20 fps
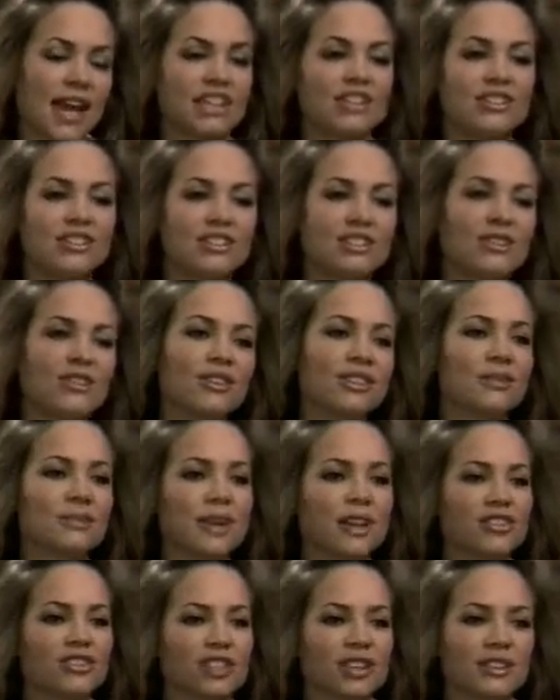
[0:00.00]
I just don't
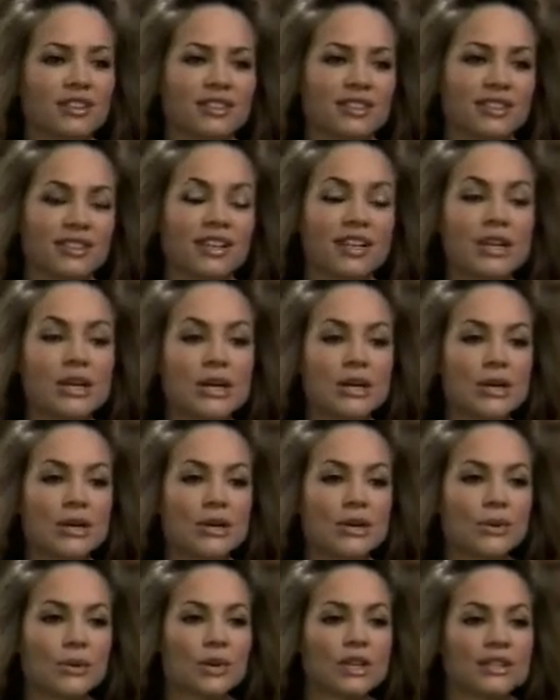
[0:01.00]
expect Jason to
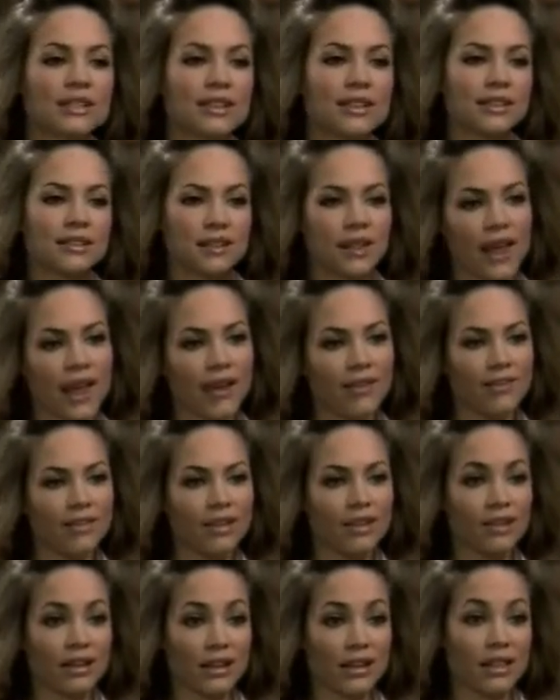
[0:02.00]
risk his
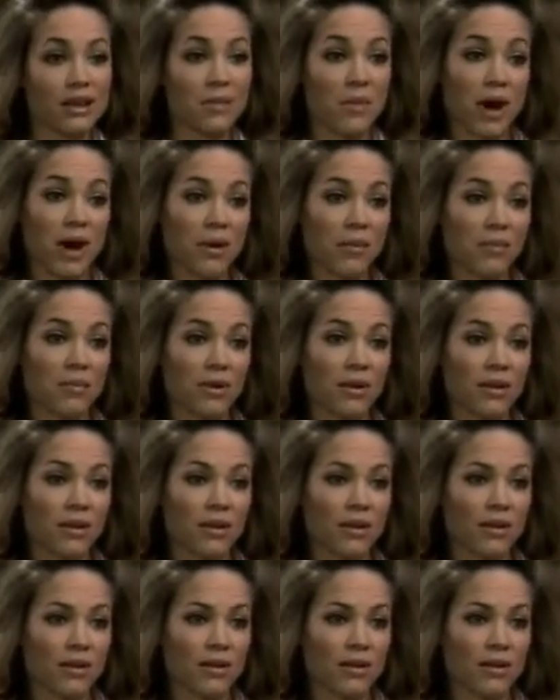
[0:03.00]
life to clean them up.